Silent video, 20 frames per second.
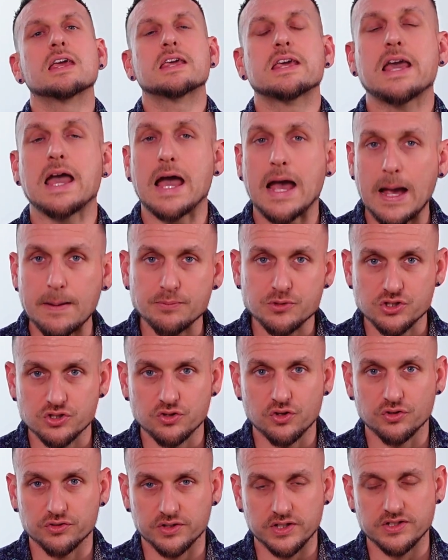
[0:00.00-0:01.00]
capture
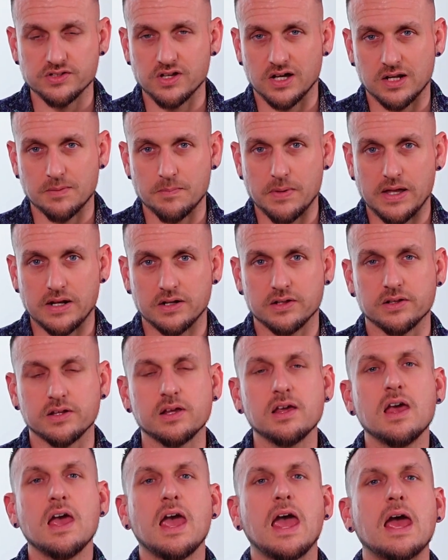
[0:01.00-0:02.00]
those leads automatically,